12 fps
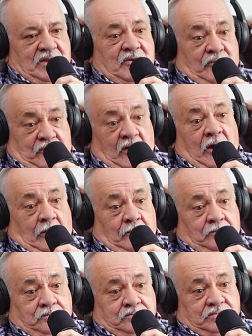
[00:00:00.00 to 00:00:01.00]

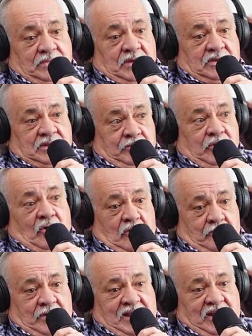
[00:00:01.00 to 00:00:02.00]
from the
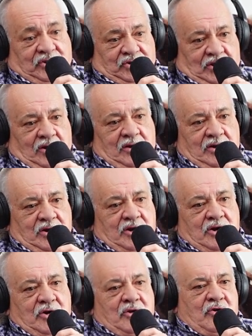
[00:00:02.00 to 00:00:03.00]
Bjorn Peninsula
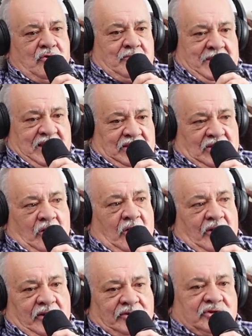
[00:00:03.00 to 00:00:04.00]
who met
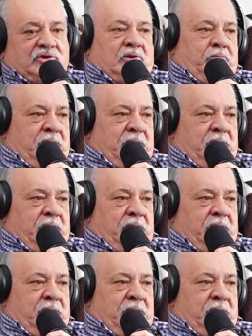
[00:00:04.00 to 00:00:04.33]
guys in St.